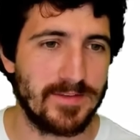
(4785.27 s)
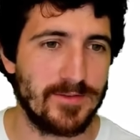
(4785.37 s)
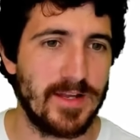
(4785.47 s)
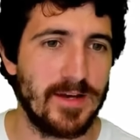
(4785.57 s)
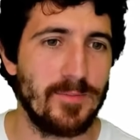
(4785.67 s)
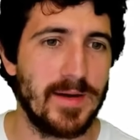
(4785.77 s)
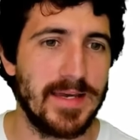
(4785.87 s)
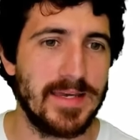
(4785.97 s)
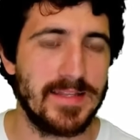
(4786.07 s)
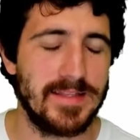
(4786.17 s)
so now
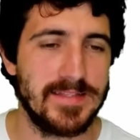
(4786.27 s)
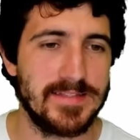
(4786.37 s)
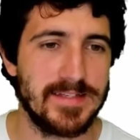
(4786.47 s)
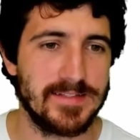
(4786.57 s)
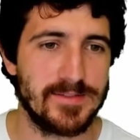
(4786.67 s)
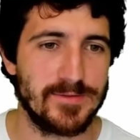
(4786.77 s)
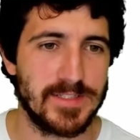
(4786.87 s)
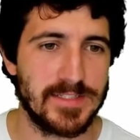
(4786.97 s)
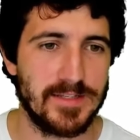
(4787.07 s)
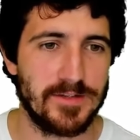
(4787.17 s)
by distance to
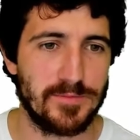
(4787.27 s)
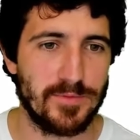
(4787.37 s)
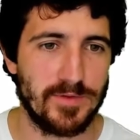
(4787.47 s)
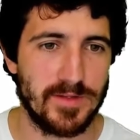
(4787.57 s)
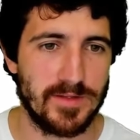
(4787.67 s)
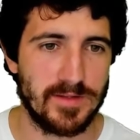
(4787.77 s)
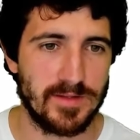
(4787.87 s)
the center point,